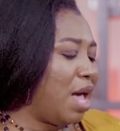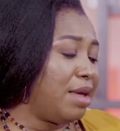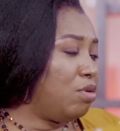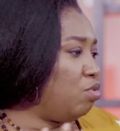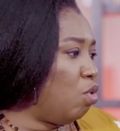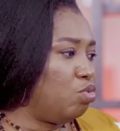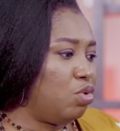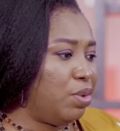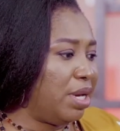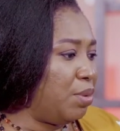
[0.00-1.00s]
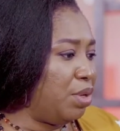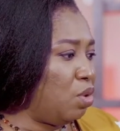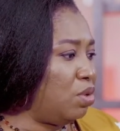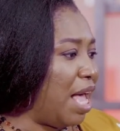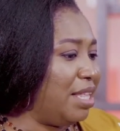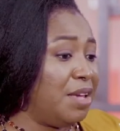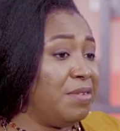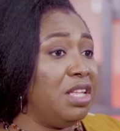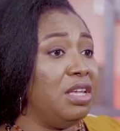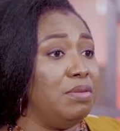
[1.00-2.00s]
I don't know. We, we don't, and
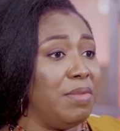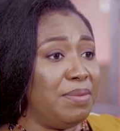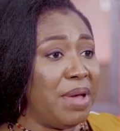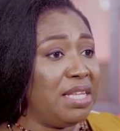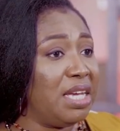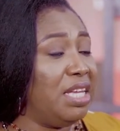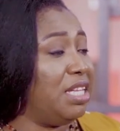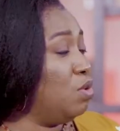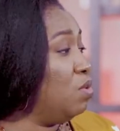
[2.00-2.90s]
even the med- medically, they